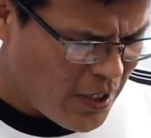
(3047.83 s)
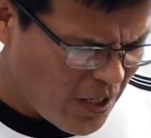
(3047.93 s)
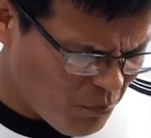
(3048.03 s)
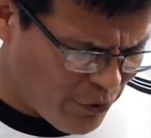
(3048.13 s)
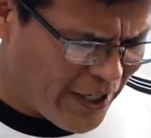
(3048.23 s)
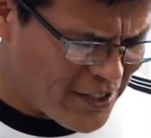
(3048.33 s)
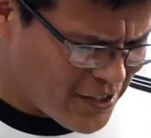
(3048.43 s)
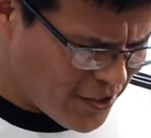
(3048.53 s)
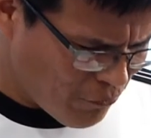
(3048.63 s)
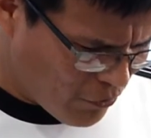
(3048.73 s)

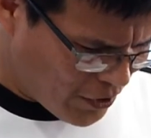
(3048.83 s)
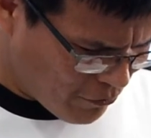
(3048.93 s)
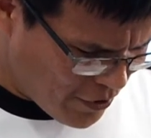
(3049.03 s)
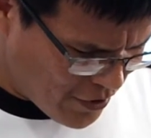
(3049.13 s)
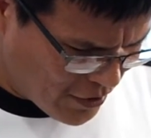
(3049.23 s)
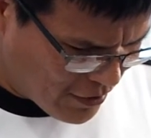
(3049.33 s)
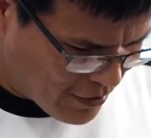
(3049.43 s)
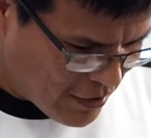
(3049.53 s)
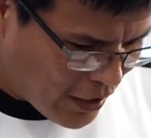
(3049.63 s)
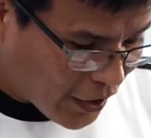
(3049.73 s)
Embrace it and run with it.
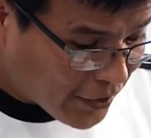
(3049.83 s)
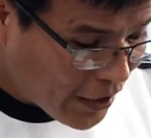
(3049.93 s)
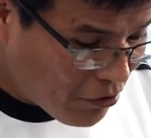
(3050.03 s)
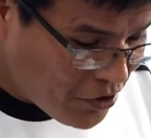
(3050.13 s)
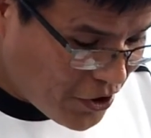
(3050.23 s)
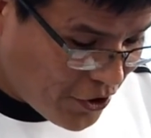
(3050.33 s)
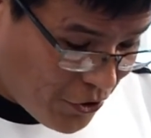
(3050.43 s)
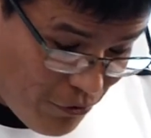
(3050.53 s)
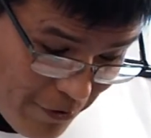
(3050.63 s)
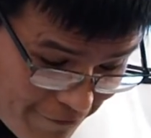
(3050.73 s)
I guarantee
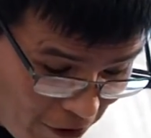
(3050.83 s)
you the